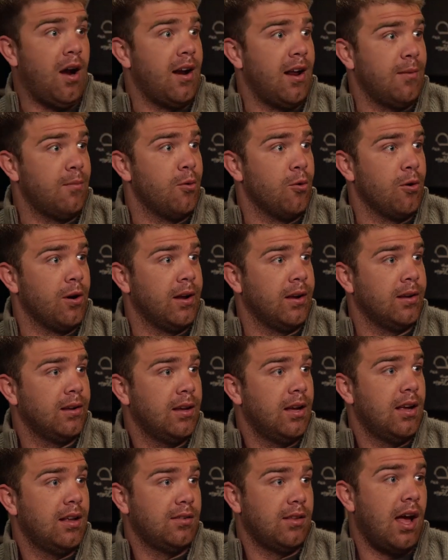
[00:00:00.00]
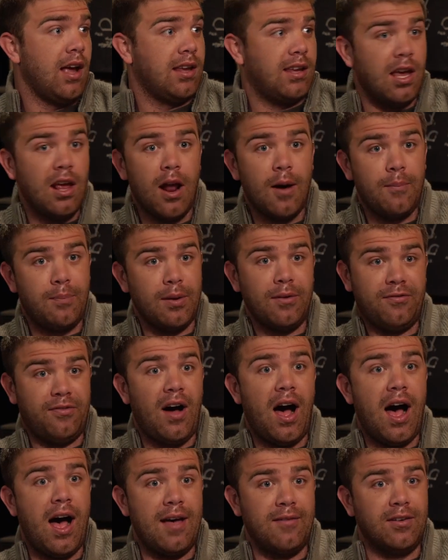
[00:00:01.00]
Friday morning. Like get up at
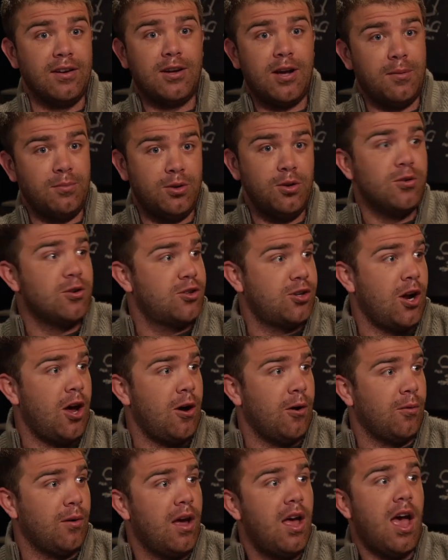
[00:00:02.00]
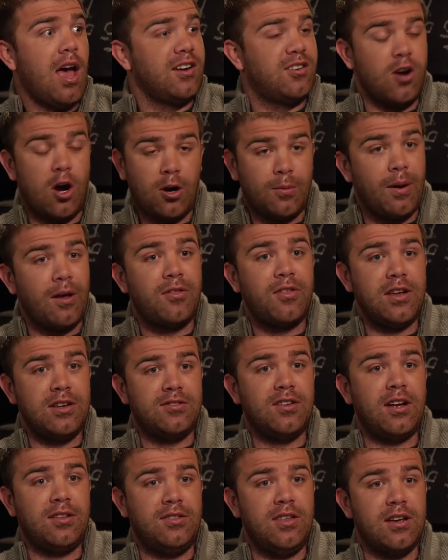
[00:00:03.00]
five and come do a show and talk about
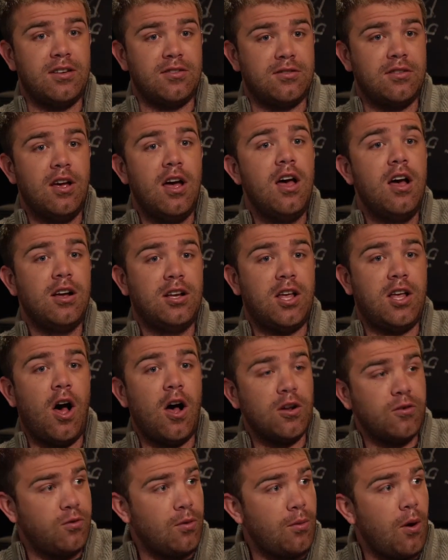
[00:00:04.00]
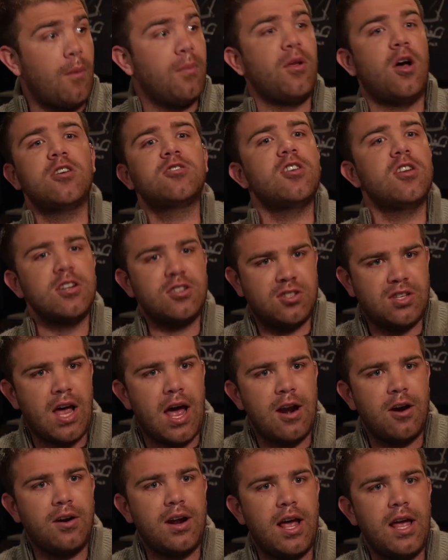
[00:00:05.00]
things like this. College football belongs on a
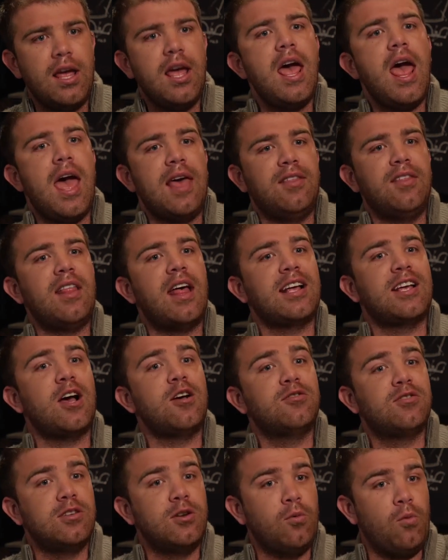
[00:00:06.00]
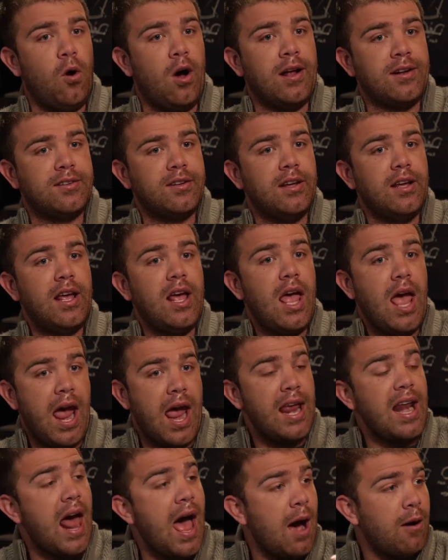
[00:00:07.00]
Saturday, and then that goes into what?
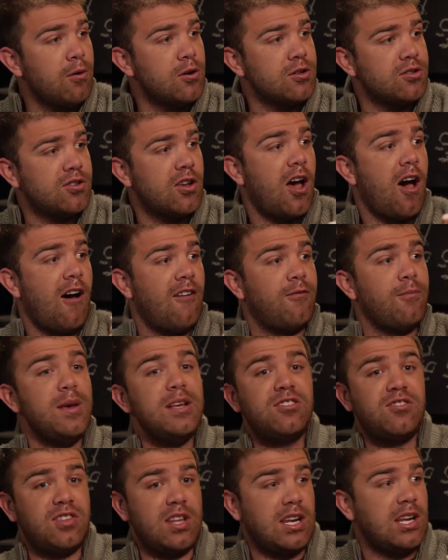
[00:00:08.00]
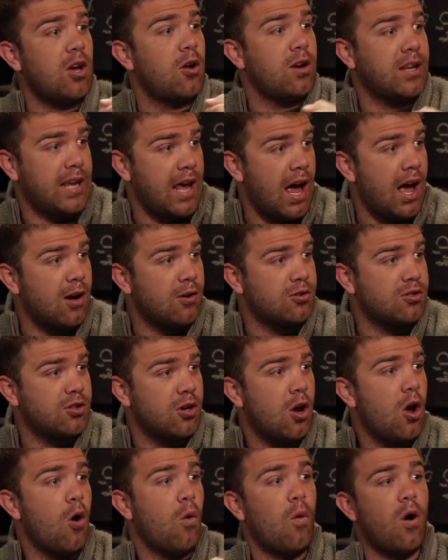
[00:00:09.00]
Eight hours of me sitting on a couch
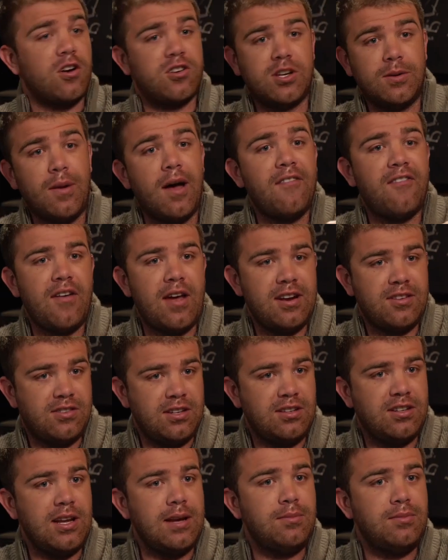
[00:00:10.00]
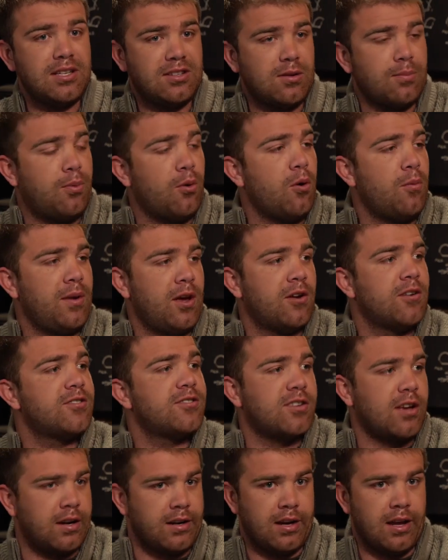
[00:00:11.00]
watching my fantasy team disappoint me on a
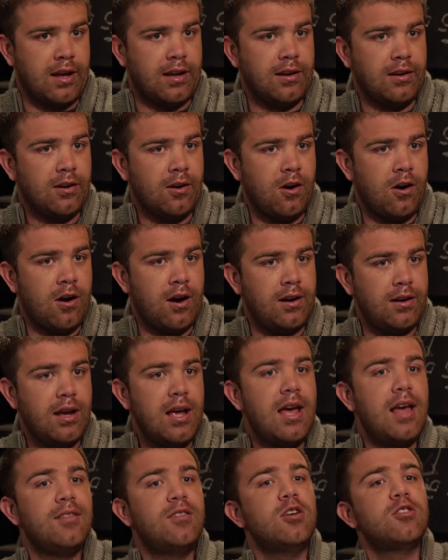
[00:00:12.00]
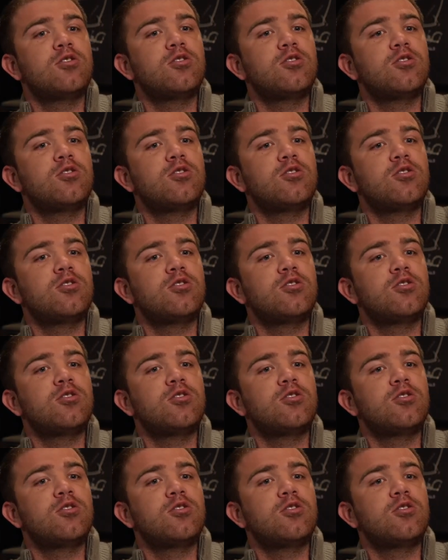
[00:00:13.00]
Sunday. All right. So you're not